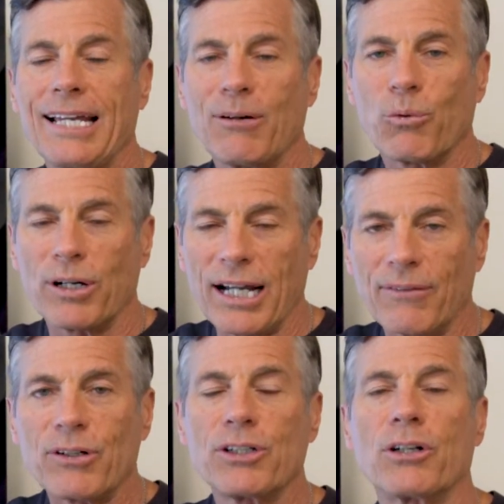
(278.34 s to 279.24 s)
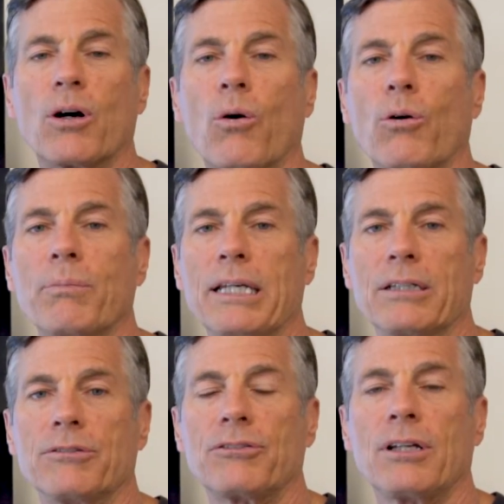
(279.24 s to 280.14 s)
wherever your home
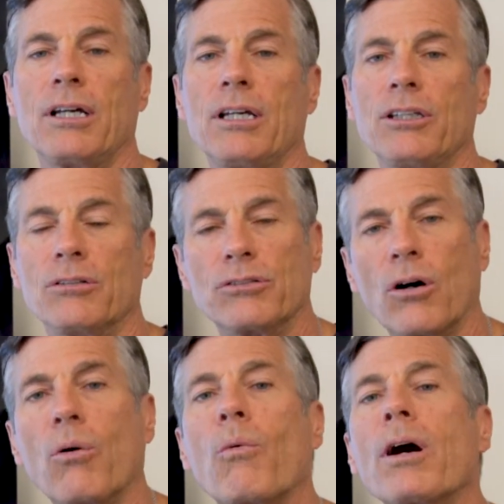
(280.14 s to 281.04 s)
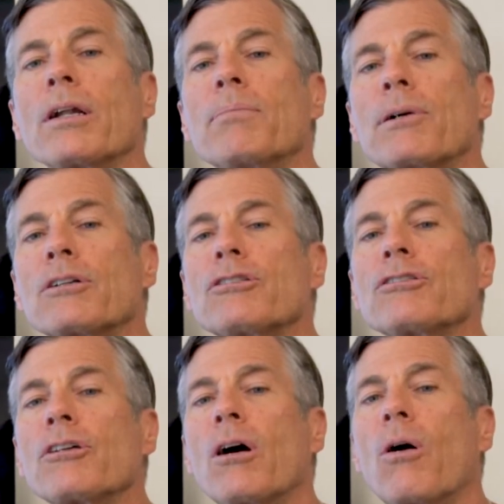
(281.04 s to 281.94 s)
is. You don't want to
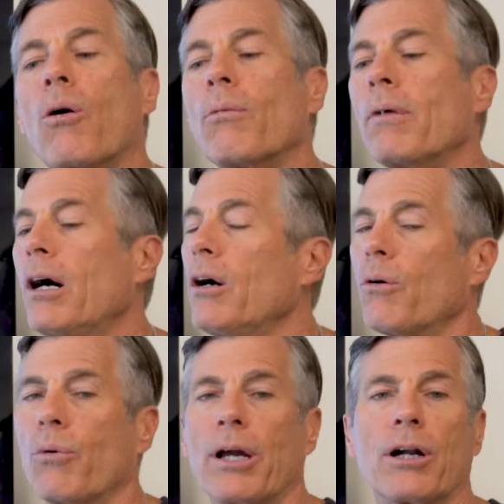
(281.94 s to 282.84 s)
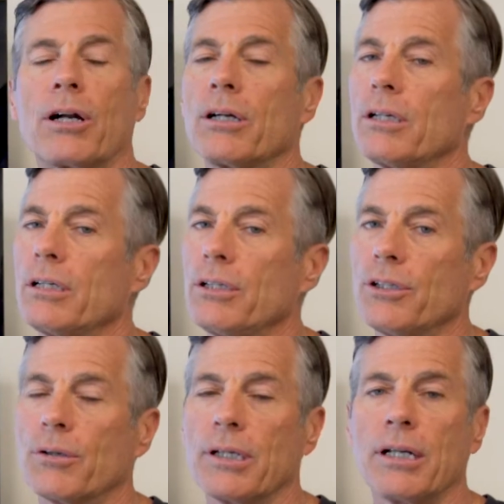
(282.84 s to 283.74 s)
purchase a home where
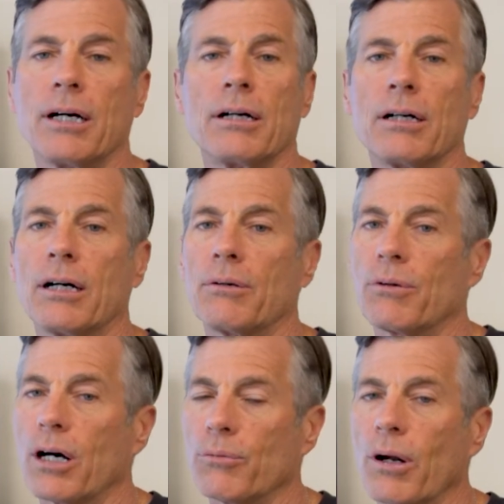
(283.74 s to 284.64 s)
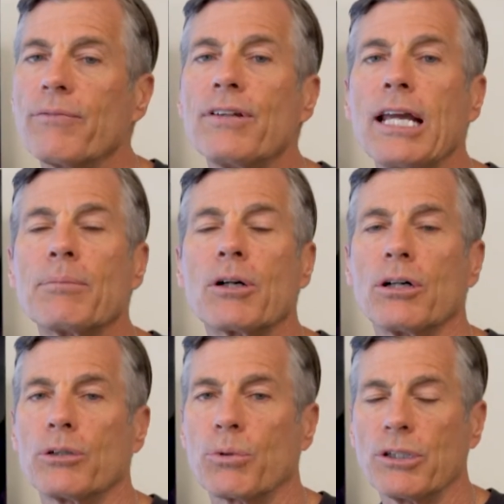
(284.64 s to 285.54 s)
you're in a rough
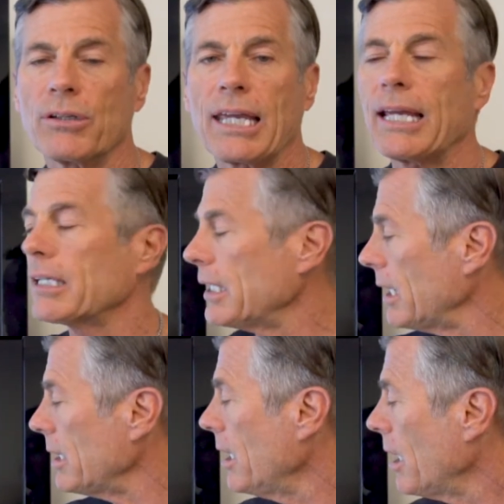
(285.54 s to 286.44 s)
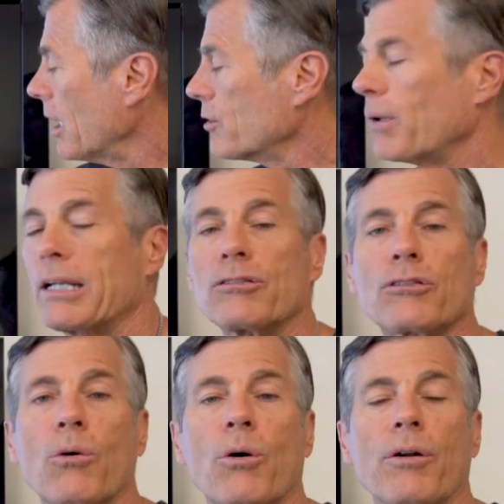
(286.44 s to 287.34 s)
neighborhood where you can't get a credit
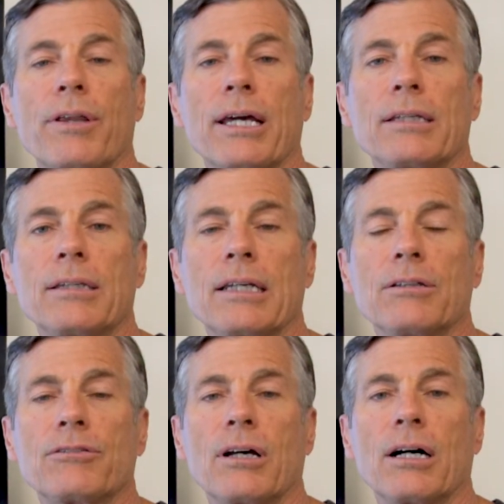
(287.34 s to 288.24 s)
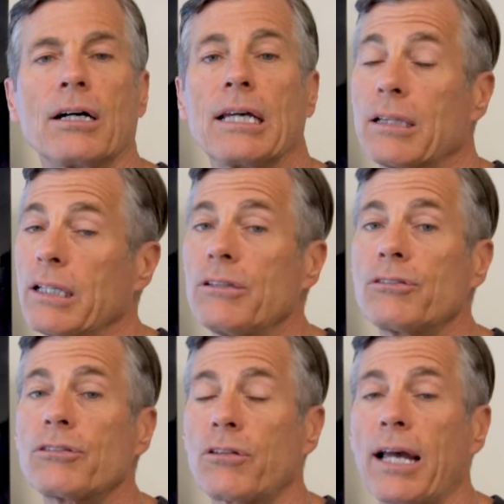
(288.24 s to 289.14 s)
score that is at
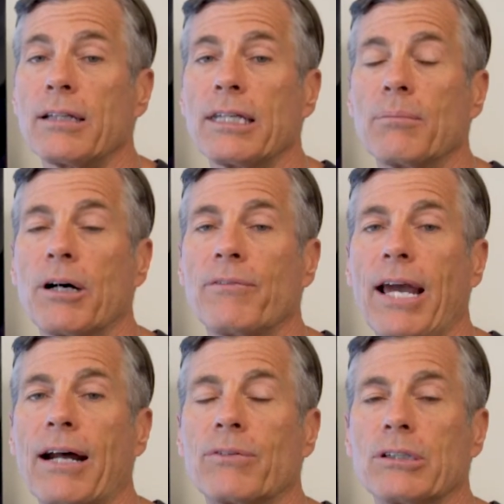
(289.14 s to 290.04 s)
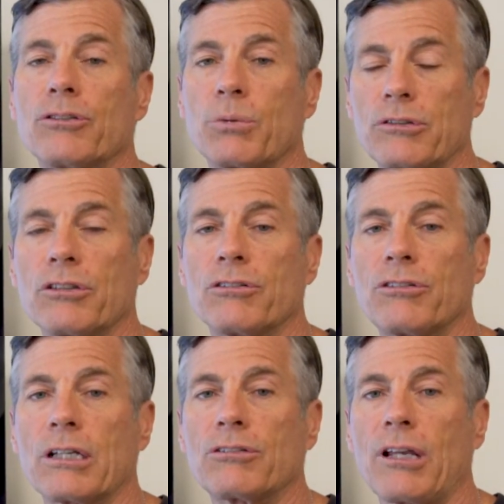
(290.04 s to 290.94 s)
least slightly above average, which is
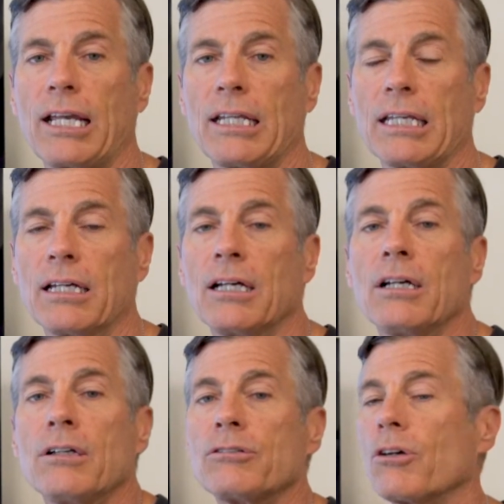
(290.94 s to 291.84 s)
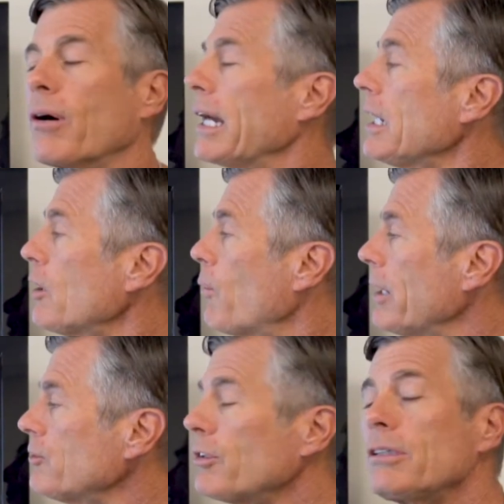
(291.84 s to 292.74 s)
680. So any
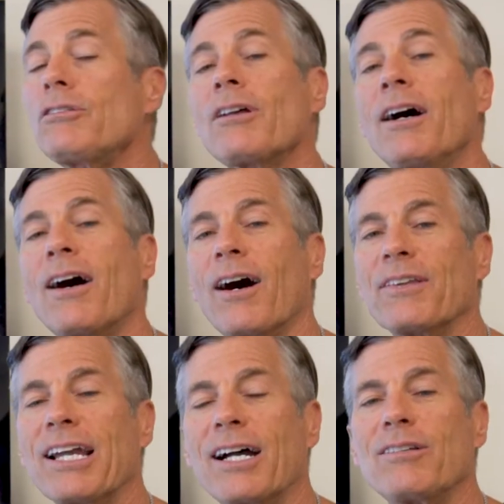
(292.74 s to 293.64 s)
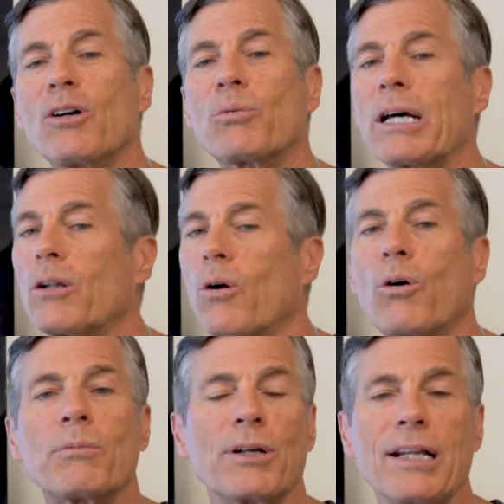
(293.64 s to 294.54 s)
questions on the ideal rental
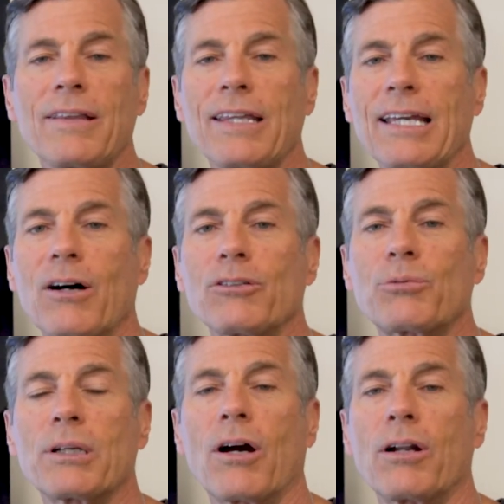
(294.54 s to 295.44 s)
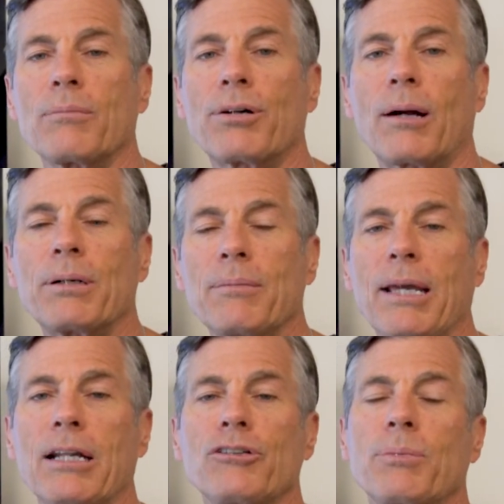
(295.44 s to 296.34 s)
home or anything else regarding property
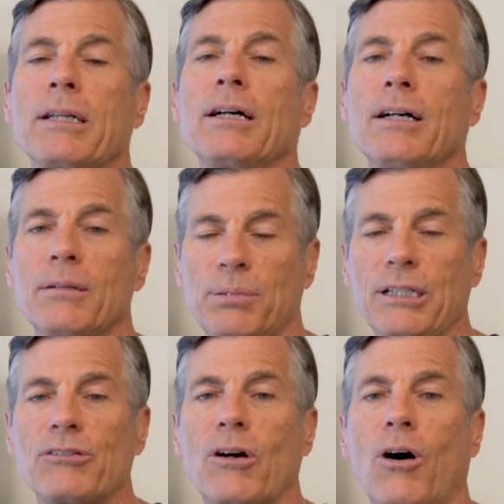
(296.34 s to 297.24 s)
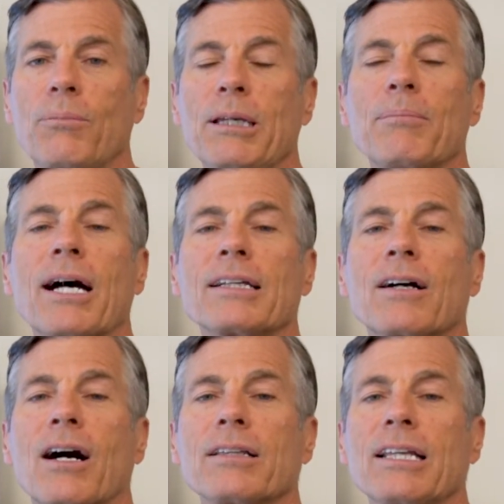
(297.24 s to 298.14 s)
management, please call me, Mike
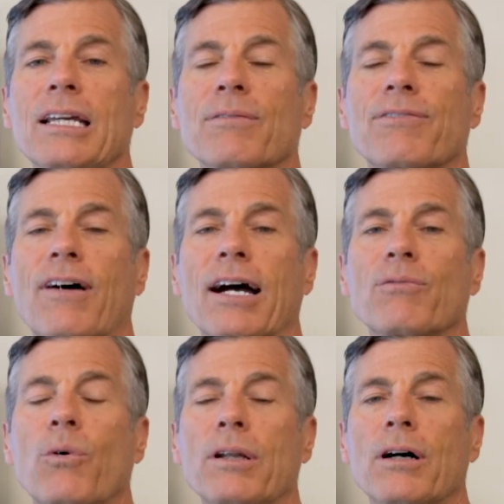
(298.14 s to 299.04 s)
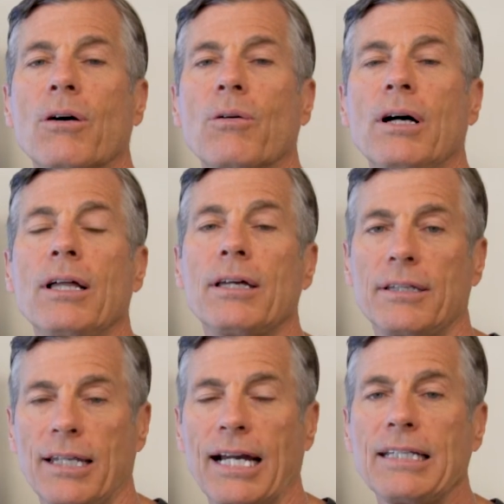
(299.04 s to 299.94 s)
Conley, at
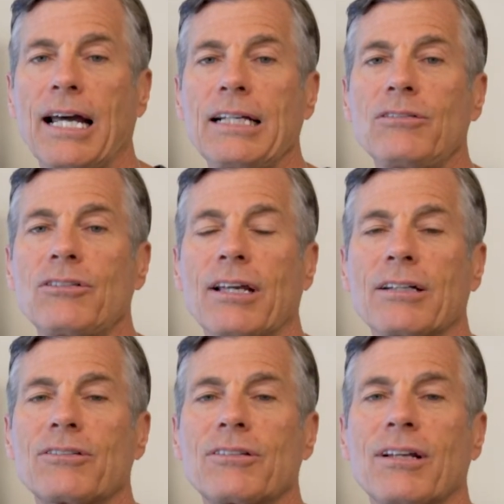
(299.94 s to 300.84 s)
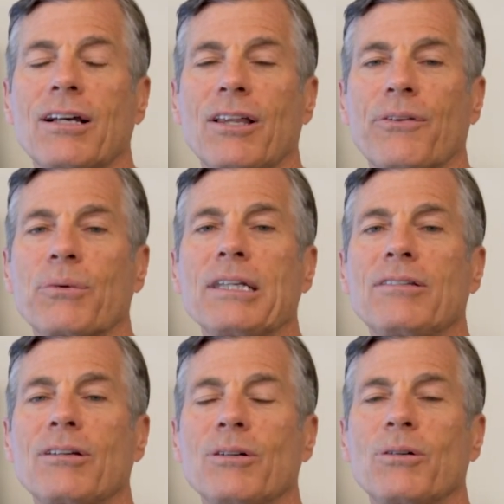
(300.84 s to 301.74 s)

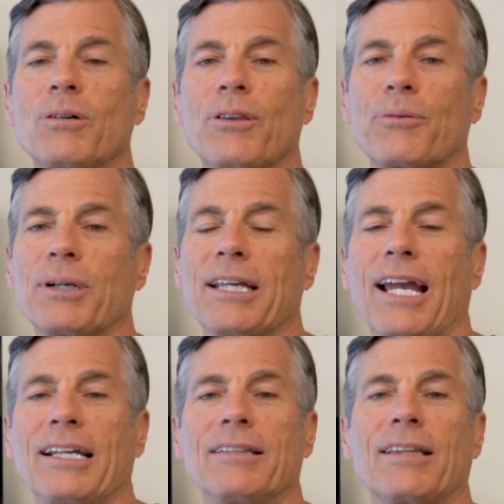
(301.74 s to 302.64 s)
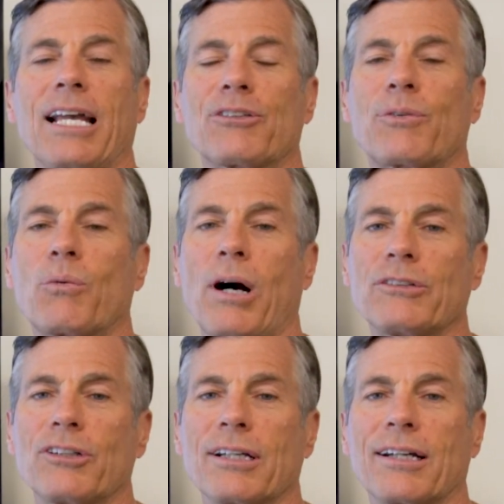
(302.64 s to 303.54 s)
510-996-3238. Thanks for
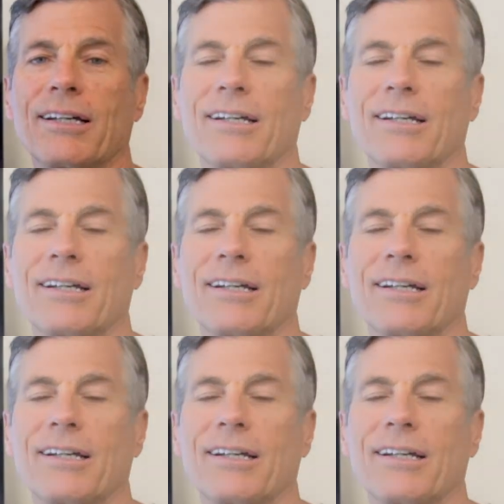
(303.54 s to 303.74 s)
watching.